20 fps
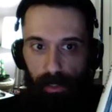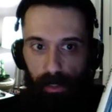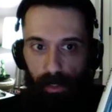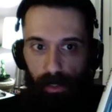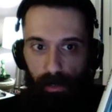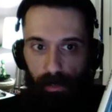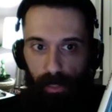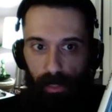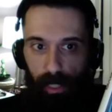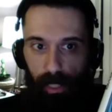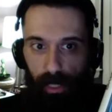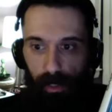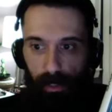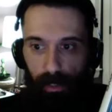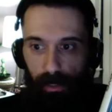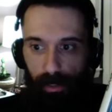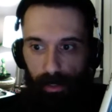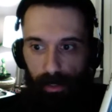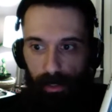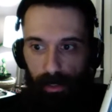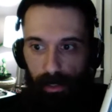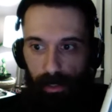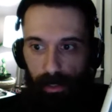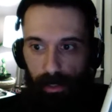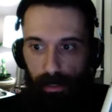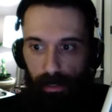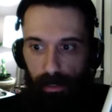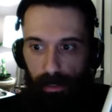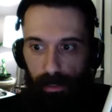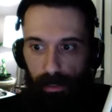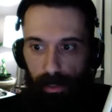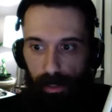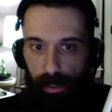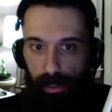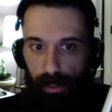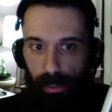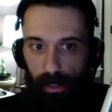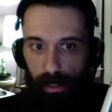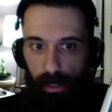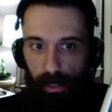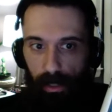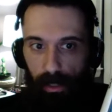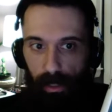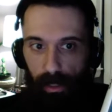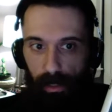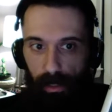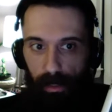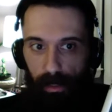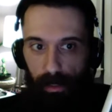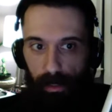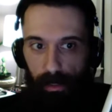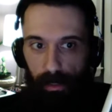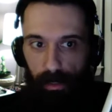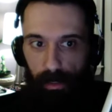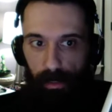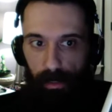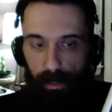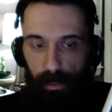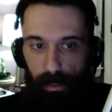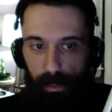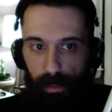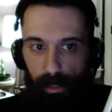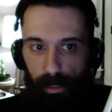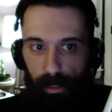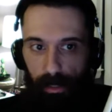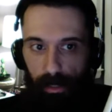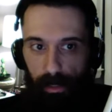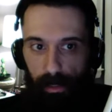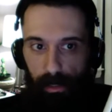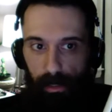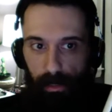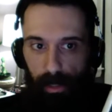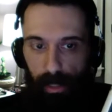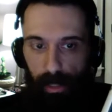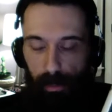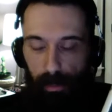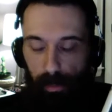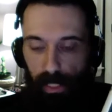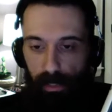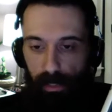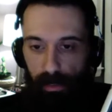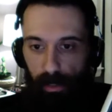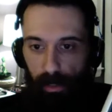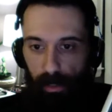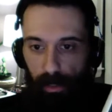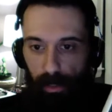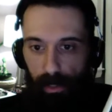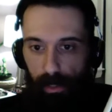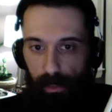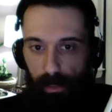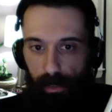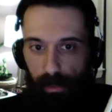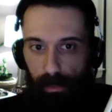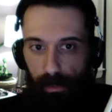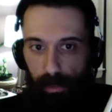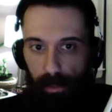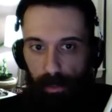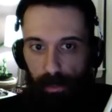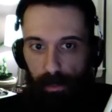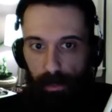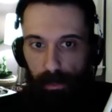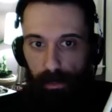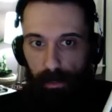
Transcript: of the character in this, and it's got Pizza Dog in it too, which is